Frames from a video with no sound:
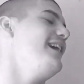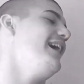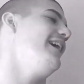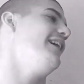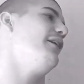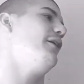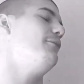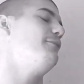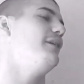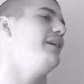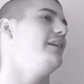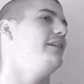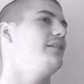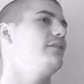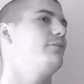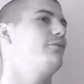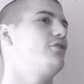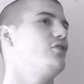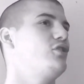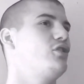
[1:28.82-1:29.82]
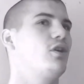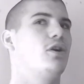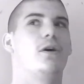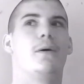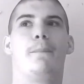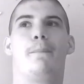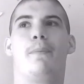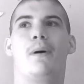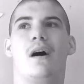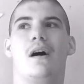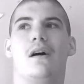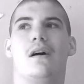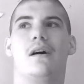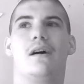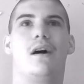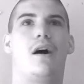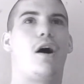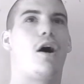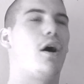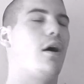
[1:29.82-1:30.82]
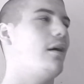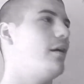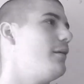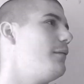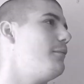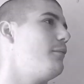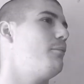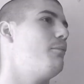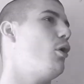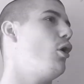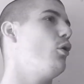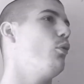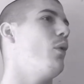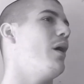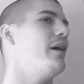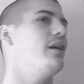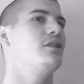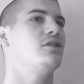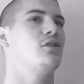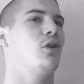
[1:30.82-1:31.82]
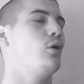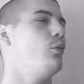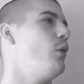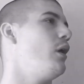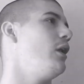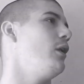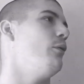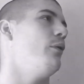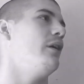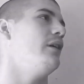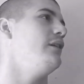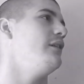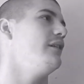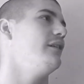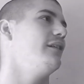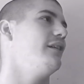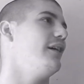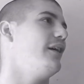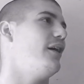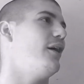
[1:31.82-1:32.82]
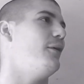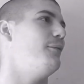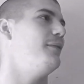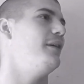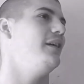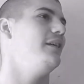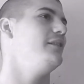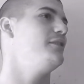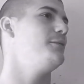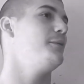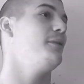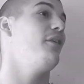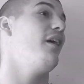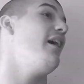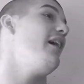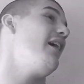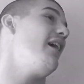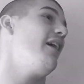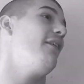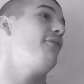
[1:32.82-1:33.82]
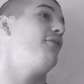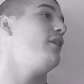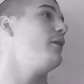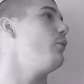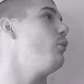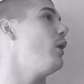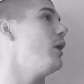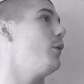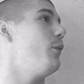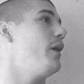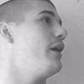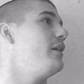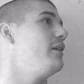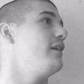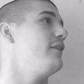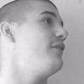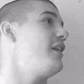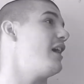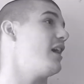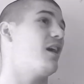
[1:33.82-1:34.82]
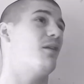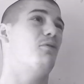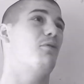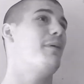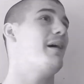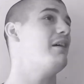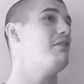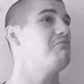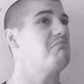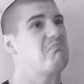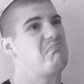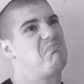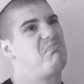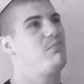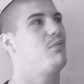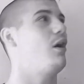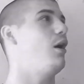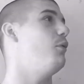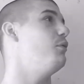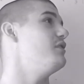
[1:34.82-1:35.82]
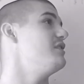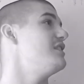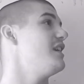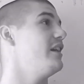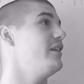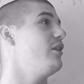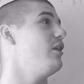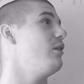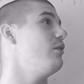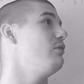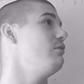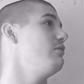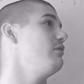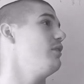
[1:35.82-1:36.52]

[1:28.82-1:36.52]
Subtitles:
Yeah, I mean, for sure, but my weight is like welterweight. I mean, if that come about, I would say no.